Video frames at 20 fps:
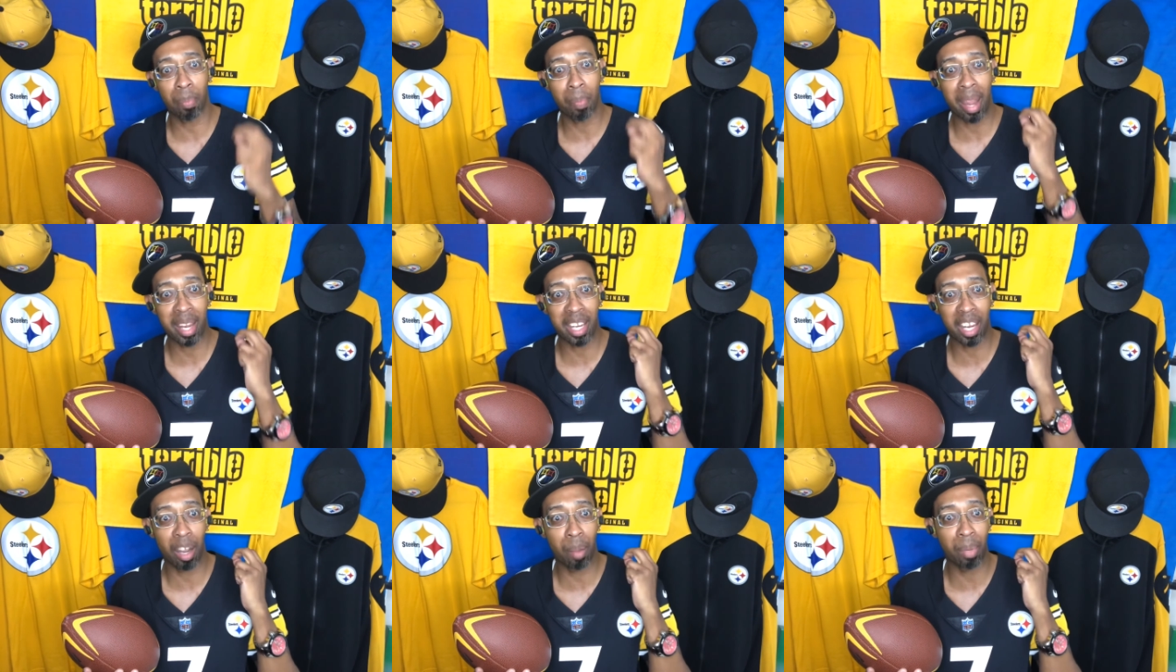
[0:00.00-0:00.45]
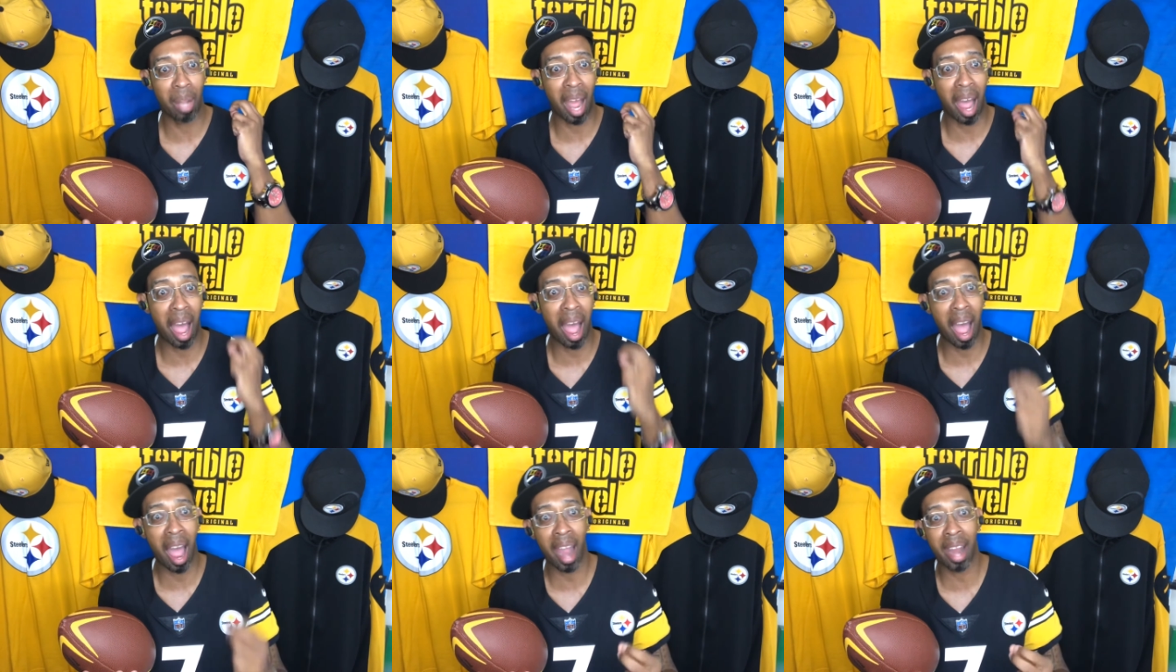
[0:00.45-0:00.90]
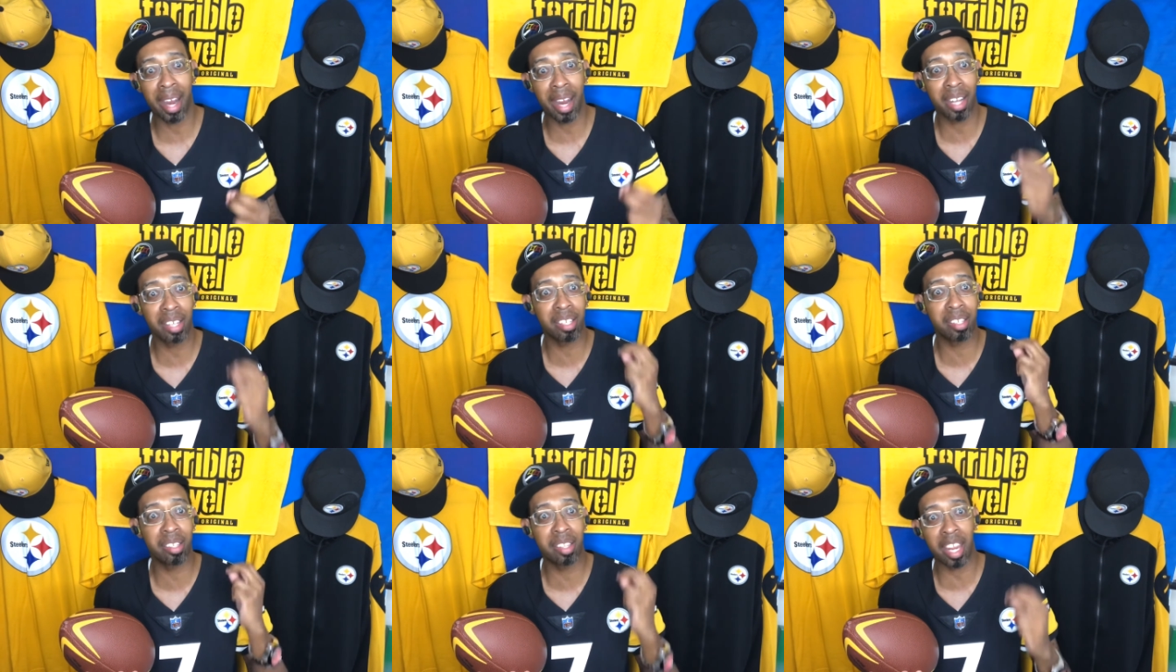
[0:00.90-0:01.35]
making him the
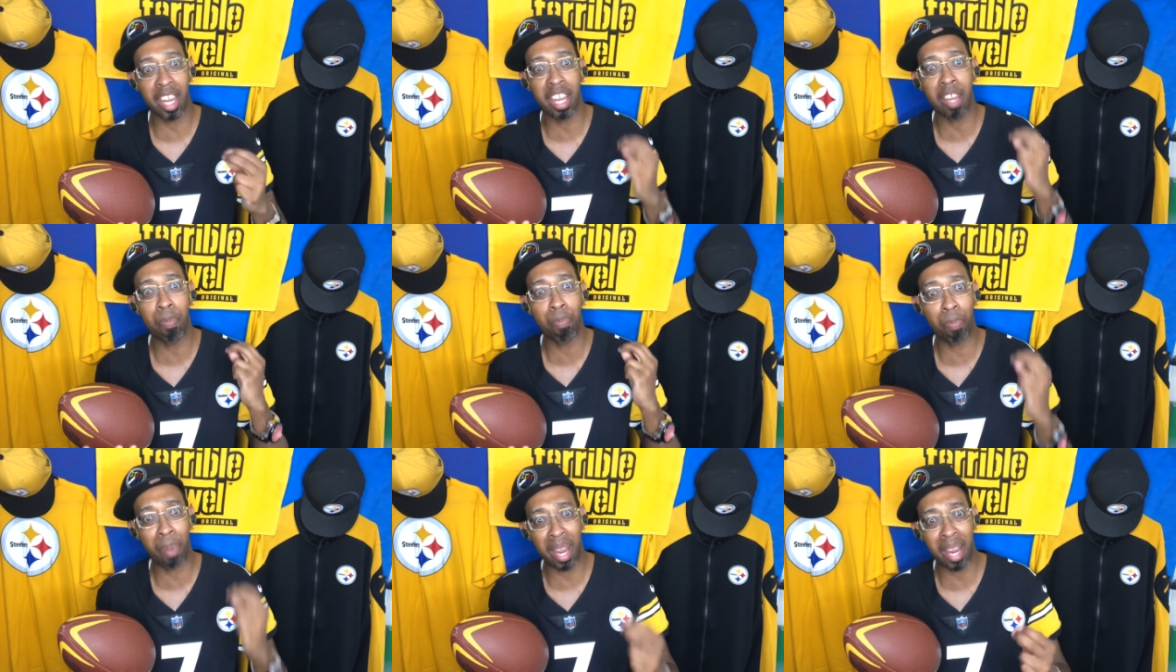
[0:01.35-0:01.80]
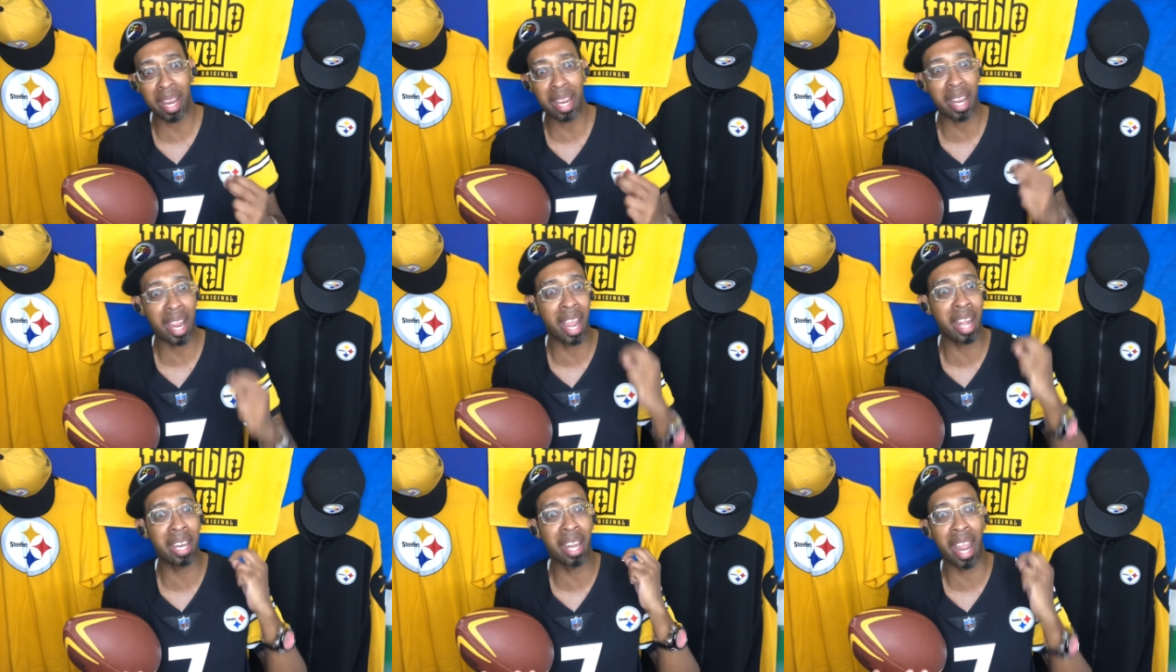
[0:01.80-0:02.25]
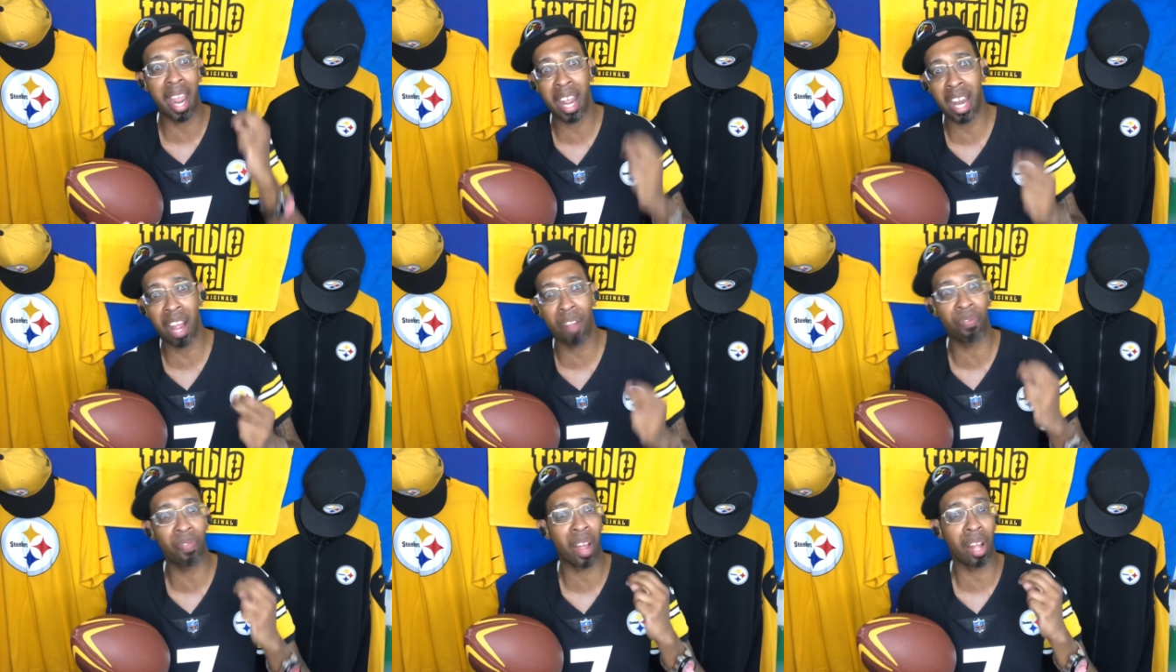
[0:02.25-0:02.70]
highest DB in
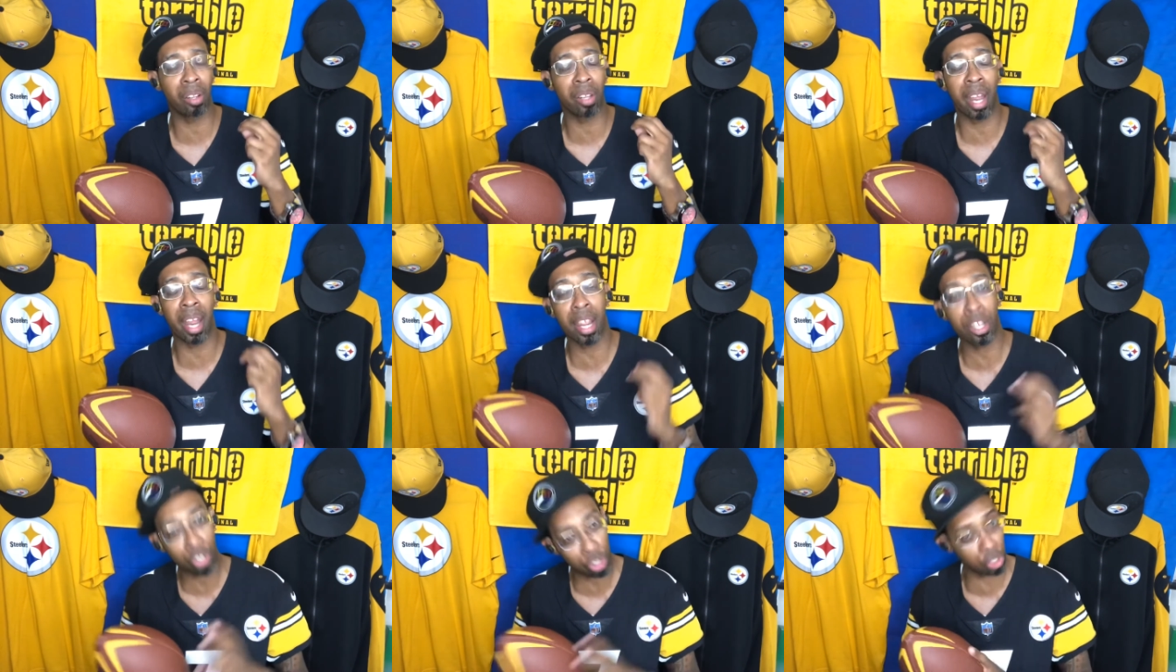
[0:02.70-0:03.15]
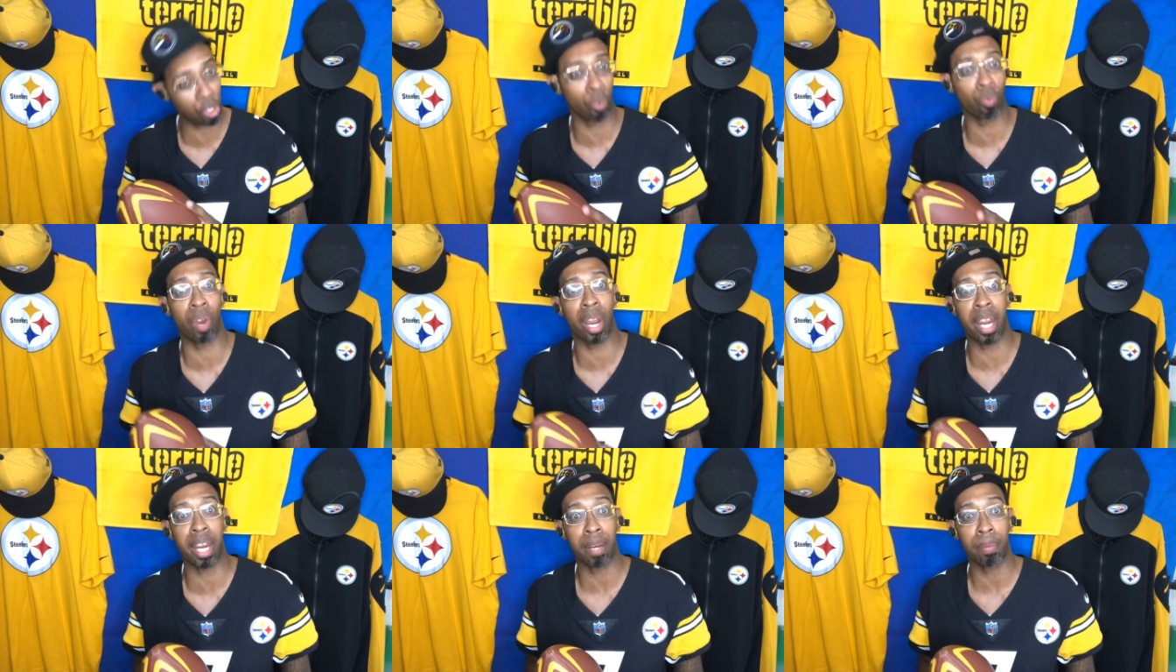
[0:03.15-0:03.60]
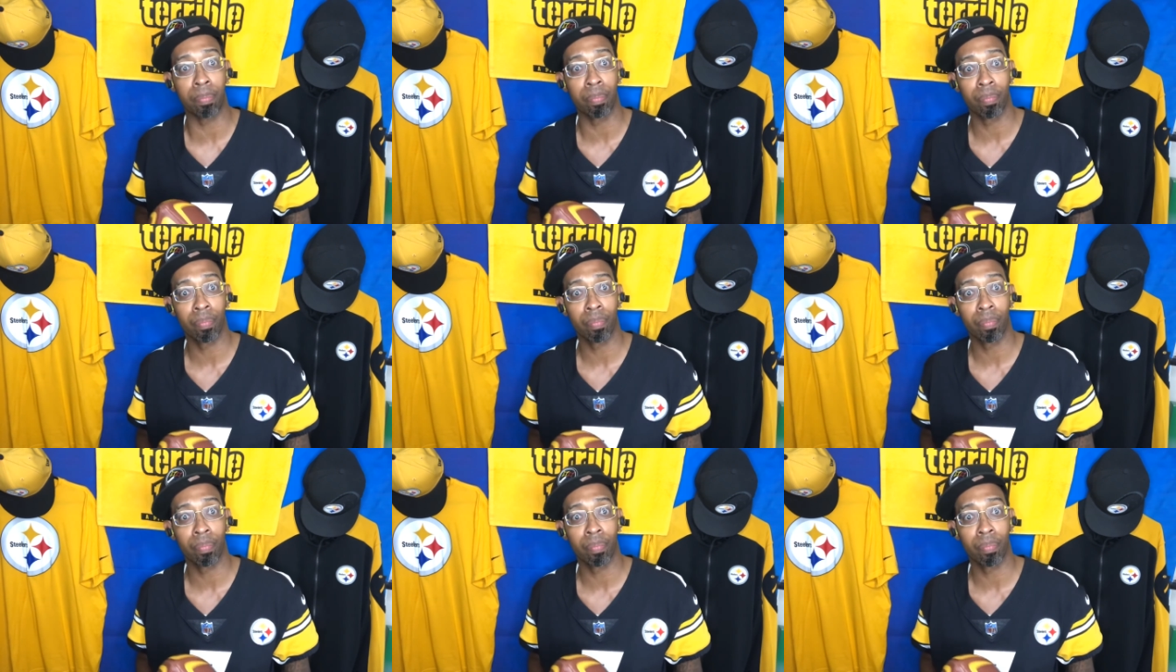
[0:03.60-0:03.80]
NFL history.